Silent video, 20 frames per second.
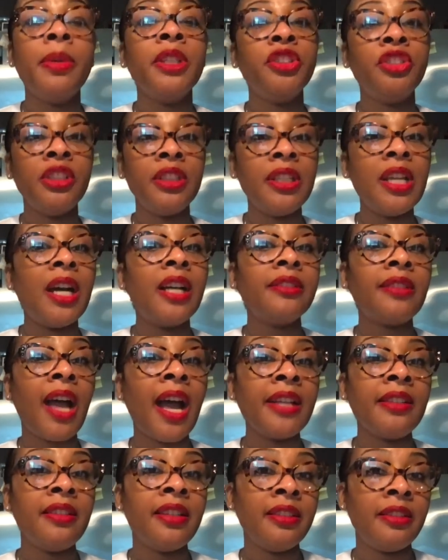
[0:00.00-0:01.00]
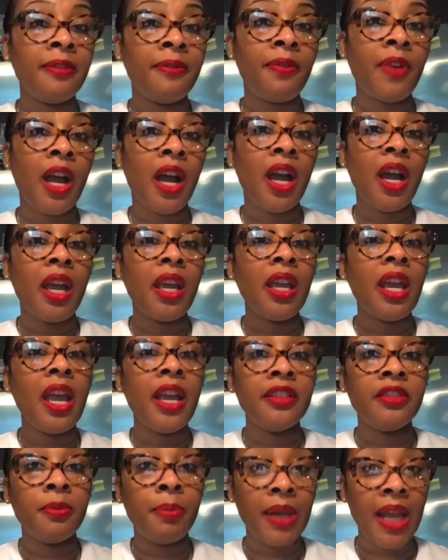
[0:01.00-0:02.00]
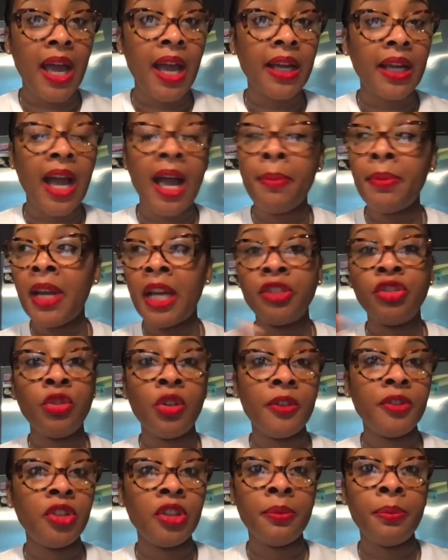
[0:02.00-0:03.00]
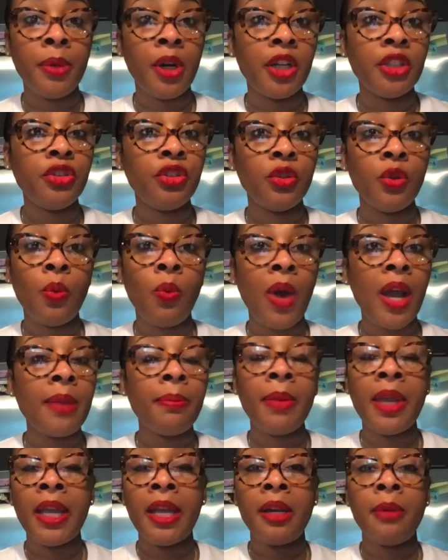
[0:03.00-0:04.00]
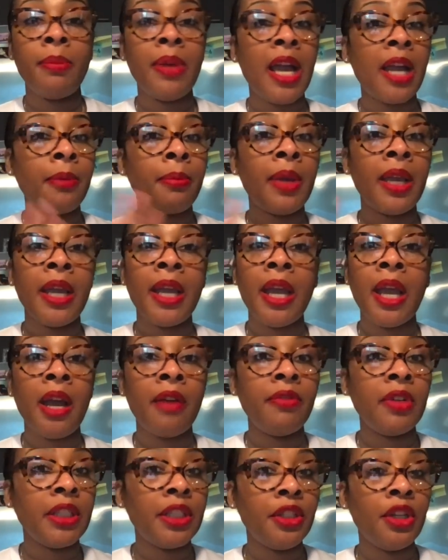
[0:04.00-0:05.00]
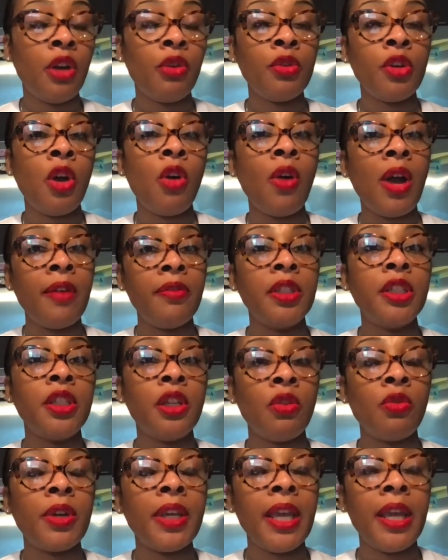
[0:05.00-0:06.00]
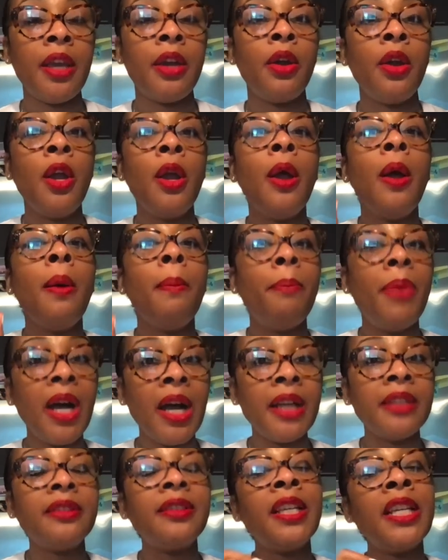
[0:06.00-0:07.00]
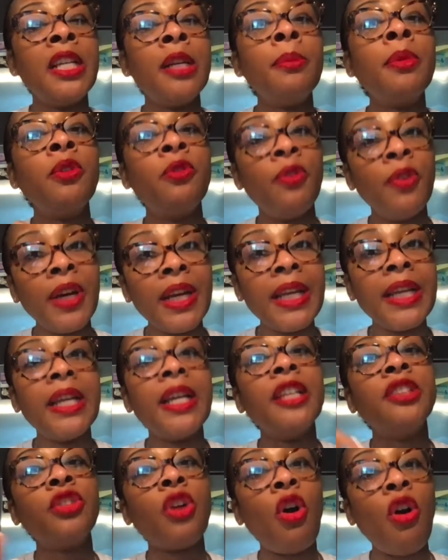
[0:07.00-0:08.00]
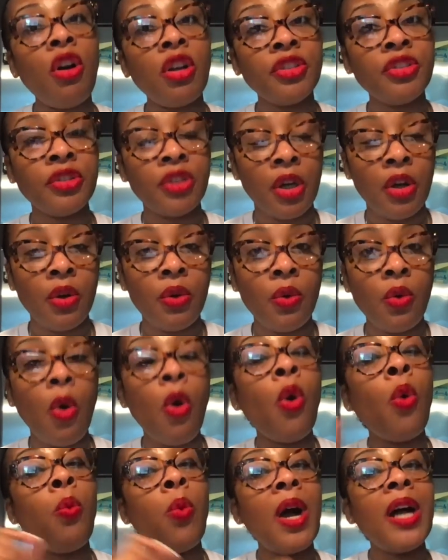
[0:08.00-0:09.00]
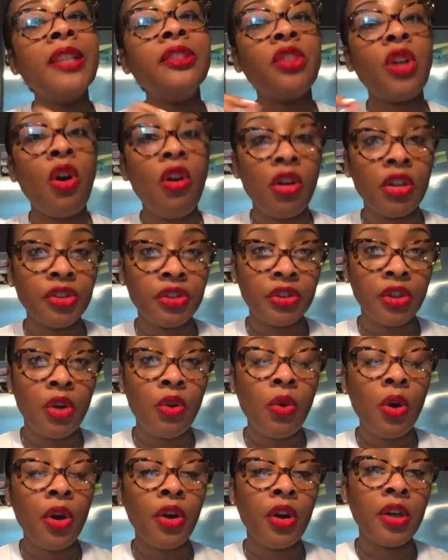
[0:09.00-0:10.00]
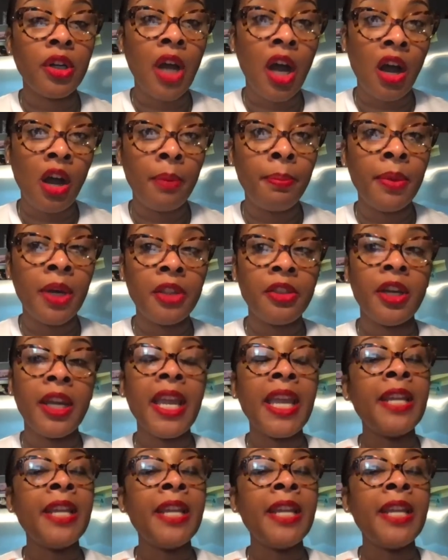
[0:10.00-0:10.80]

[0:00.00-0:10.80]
But she does identify as black. I'm not sure if she's married to a white man, a black man. I really don't know. I really don't care. But Teena Marie is also, or was also, her godmother.